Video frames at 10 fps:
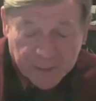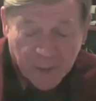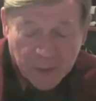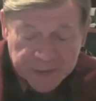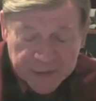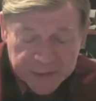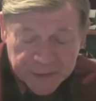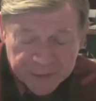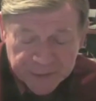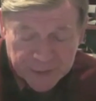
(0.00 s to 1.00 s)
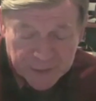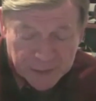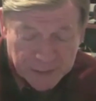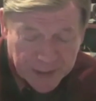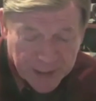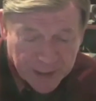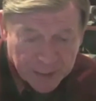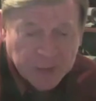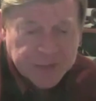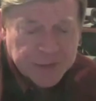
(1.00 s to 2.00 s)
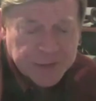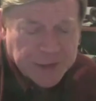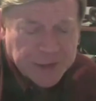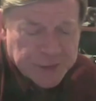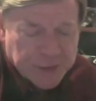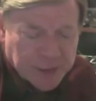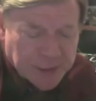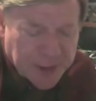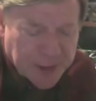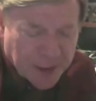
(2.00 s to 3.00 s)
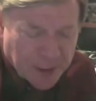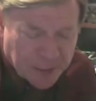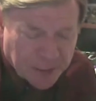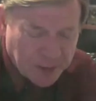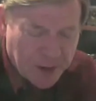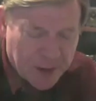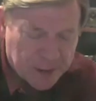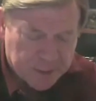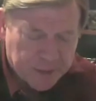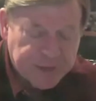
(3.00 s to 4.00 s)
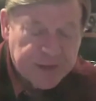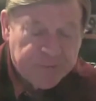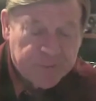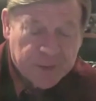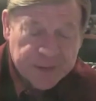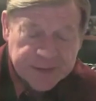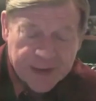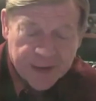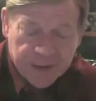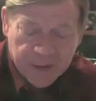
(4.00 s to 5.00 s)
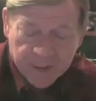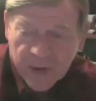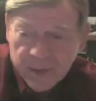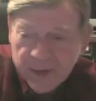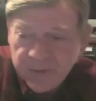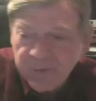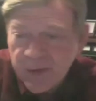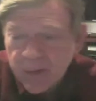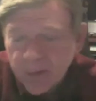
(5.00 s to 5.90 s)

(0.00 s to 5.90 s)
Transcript: Most of the tunes you're going to look at, and most of the changes you're going to look at are not as difficult as that. You can probably figure